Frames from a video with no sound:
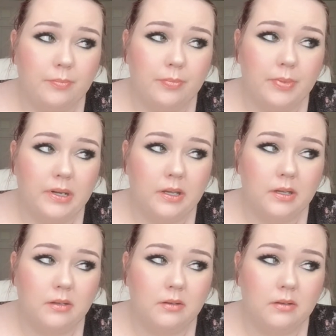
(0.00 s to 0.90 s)
but
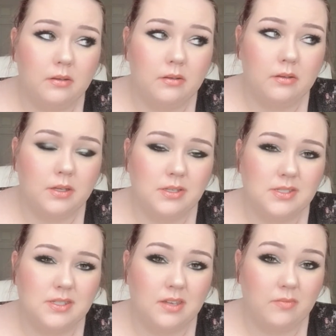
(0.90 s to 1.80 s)
he used
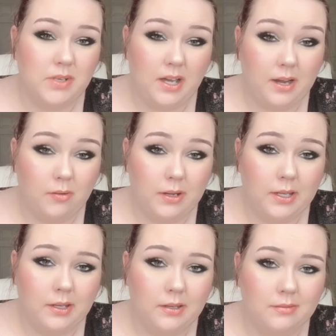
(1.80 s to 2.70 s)
to give me diarrhea.